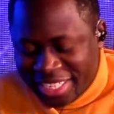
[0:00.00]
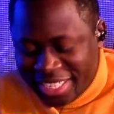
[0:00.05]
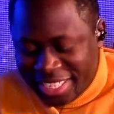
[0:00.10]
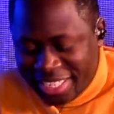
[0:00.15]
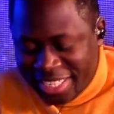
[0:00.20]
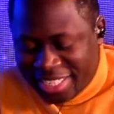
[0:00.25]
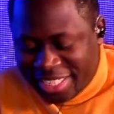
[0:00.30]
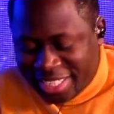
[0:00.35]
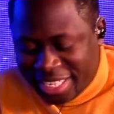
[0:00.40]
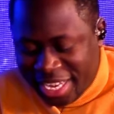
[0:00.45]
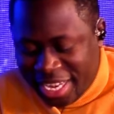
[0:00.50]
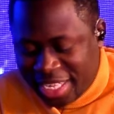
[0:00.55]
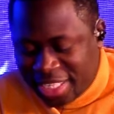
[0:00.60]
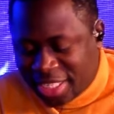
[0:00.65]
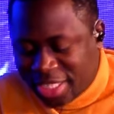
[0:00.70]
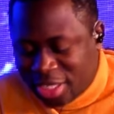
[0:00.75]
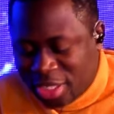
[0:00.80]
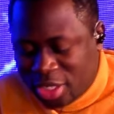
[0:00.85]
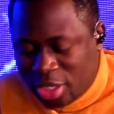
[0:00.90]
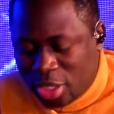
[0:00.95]
It
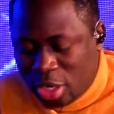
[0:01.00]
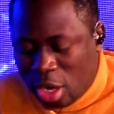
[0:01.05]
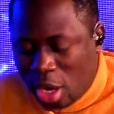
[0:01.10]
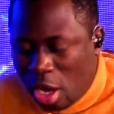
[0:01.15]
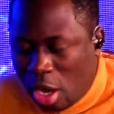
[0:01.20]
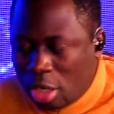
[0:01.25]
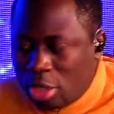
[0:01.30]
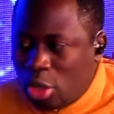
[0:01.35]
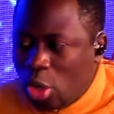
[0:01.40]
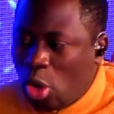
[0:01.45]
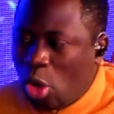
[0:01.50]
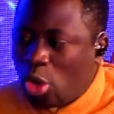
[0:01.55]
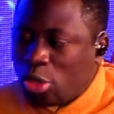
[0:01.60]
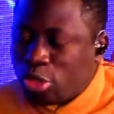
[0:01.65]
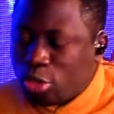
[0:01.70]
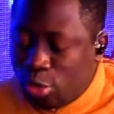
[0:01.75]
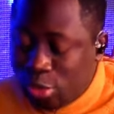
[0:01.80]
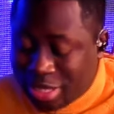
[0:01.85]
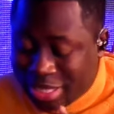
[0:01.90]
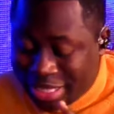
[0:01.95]
says, God
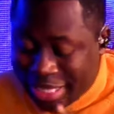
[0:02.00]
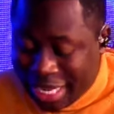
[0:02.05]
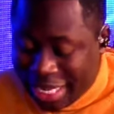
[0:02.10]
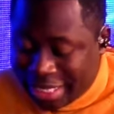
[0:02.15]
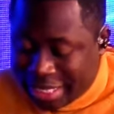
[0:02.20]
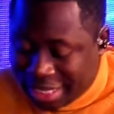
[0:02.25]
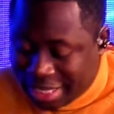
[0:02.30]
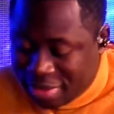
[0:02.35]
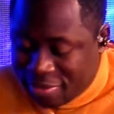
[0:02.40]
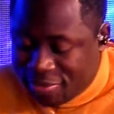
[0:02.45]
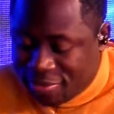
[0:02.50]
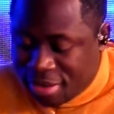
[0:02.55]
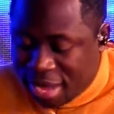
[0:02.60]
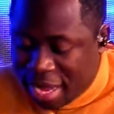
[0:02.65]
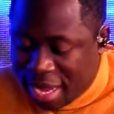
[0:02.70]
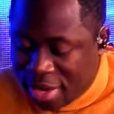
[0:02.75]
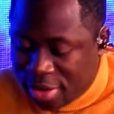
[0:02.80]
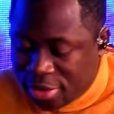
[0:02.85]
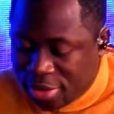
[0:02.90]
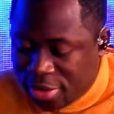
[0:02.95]
also
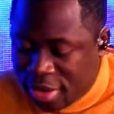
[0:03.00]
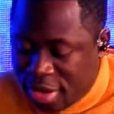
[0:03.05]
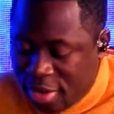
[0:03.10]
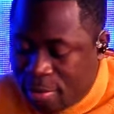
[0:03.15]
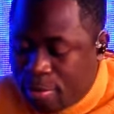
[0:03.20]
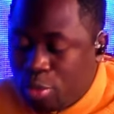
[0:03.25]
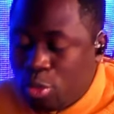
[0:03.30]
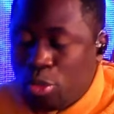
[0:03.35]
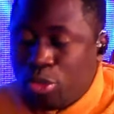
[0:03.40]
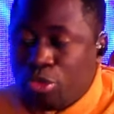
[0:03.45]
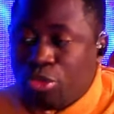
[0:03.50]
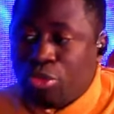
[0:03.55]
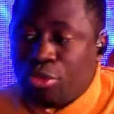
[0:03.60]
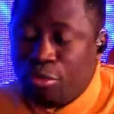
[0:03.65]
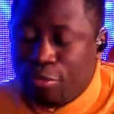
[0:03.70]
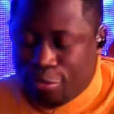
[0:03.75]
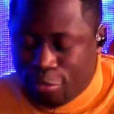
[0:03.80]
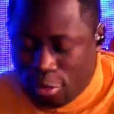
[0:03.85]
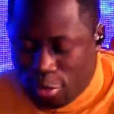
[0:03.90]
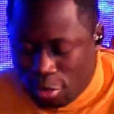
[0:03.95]
testified, mm-hmm. Hebrews
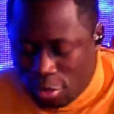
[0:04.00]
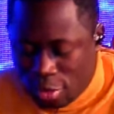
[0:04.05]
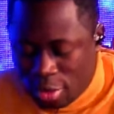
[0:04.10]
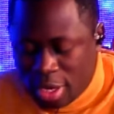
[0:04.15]
2:4.